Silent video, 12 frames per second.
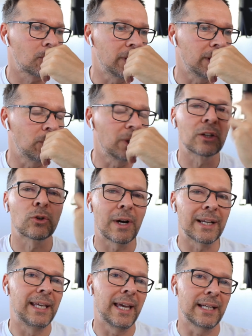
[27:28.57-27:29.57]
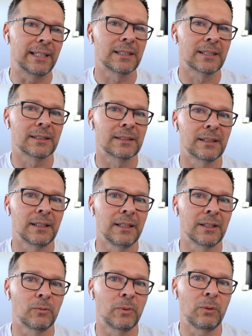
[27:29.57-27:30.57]
we don't quite get it,
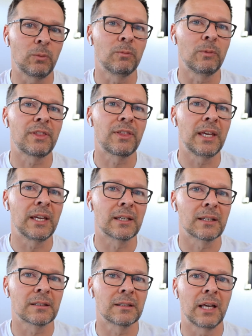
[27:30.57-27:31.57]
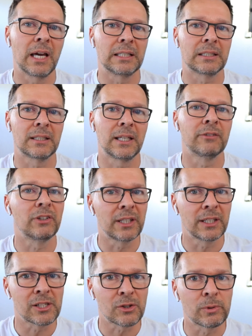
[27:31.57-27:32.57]
and when we think that
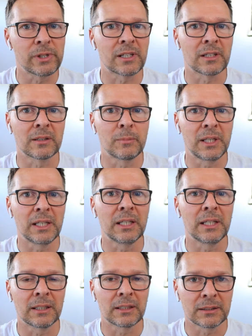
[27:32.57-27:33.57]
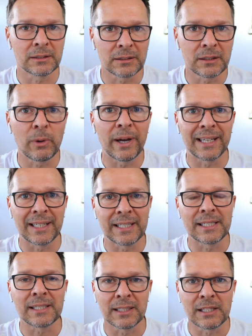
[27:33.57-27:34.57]
everything is always going to be the way it
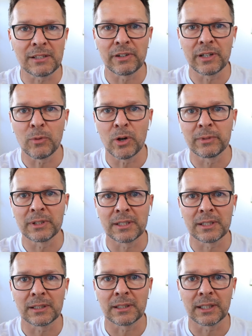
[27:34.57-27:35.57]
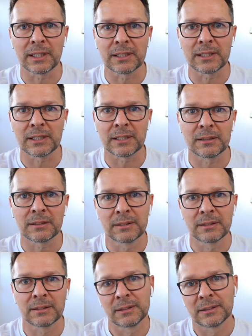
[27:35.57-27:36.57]
is in this very moment, and like it's,
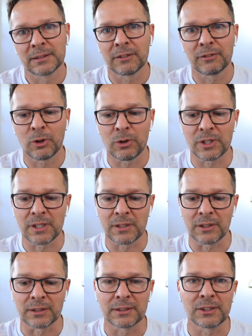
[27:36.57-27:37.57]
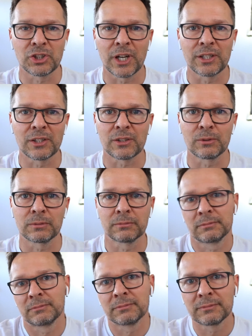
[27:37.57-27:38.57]
of course it's not, it changes
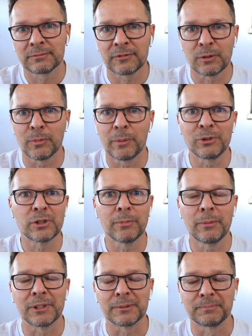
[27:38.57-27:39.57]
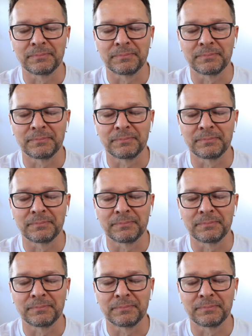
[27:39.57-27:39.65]
from moment to moment.